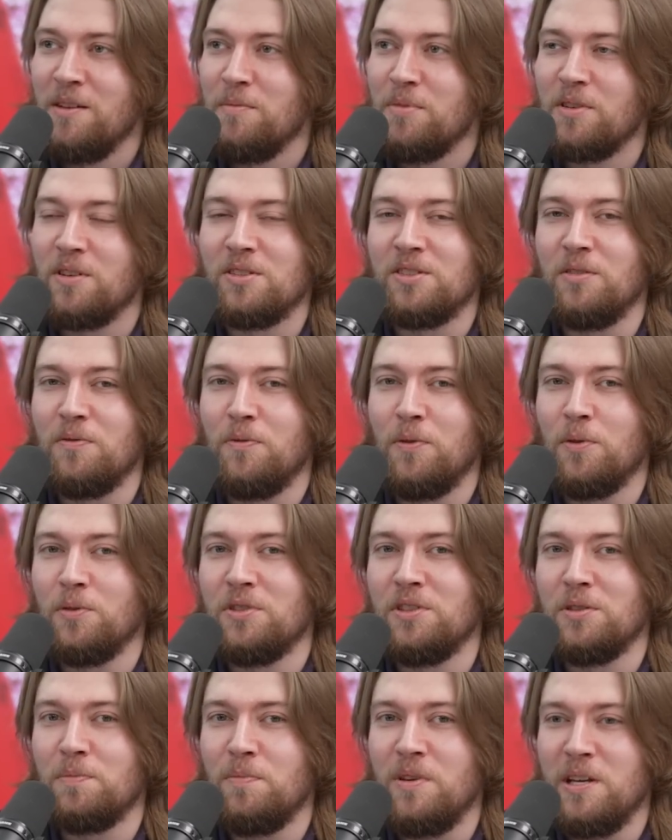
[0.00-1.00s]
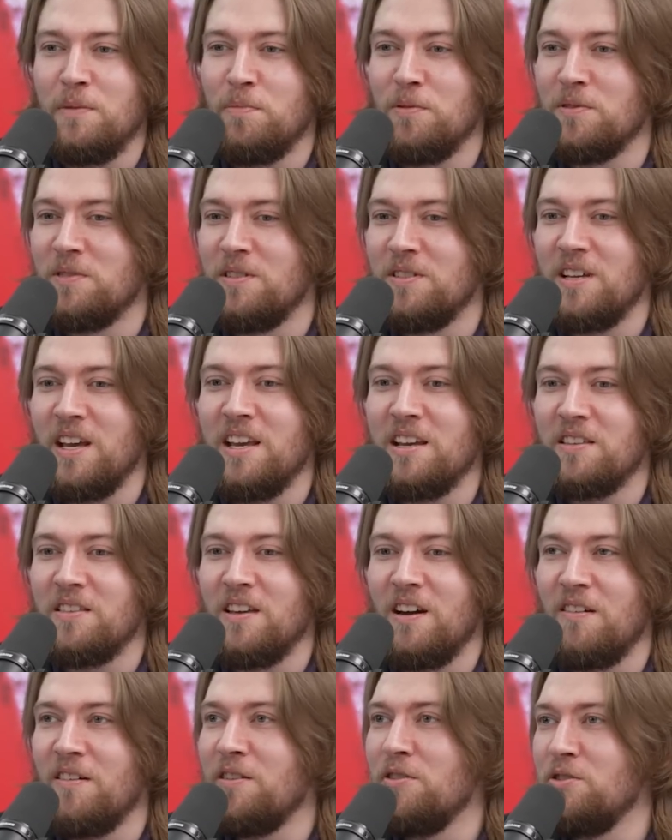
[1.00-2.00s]
because it forces people to take
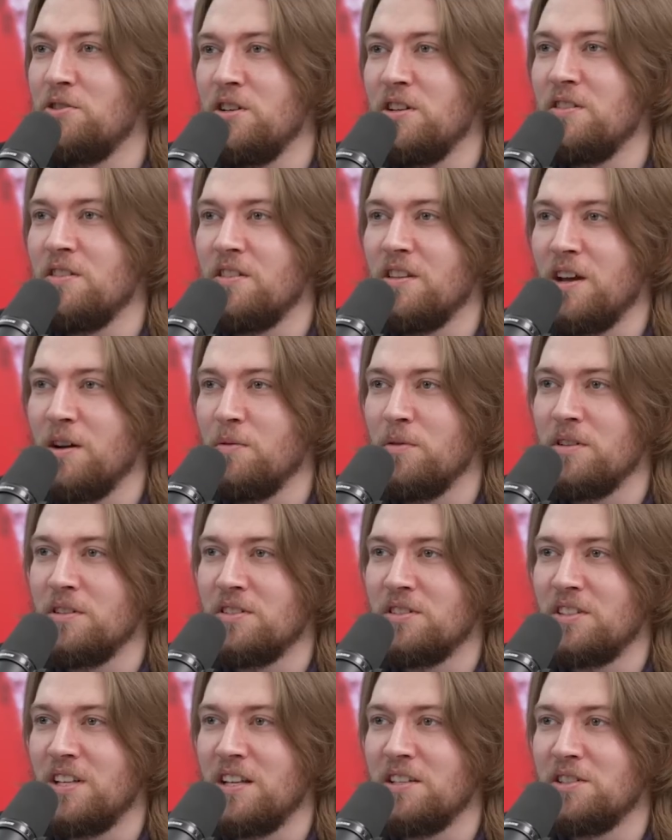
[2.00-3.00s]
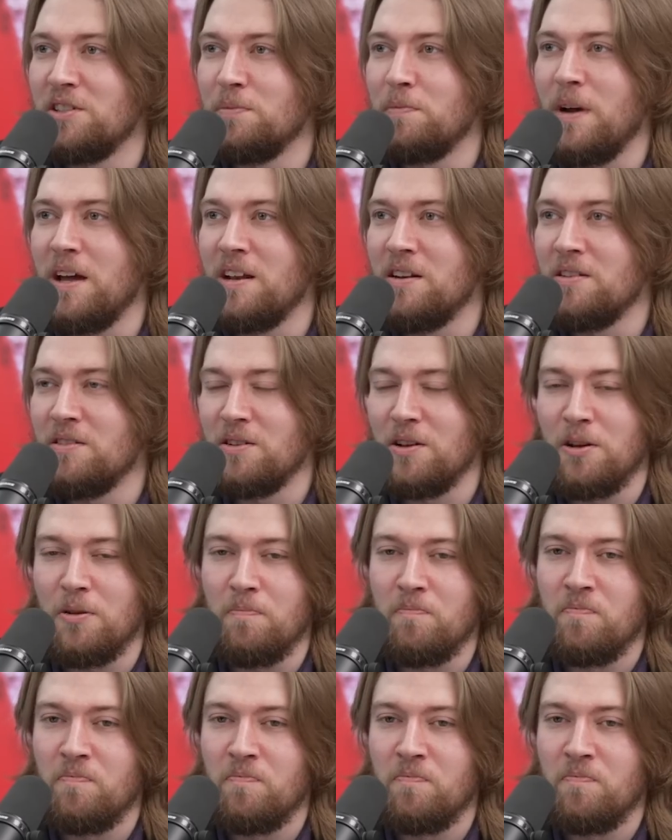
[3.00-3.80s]
their energy that they would instead spend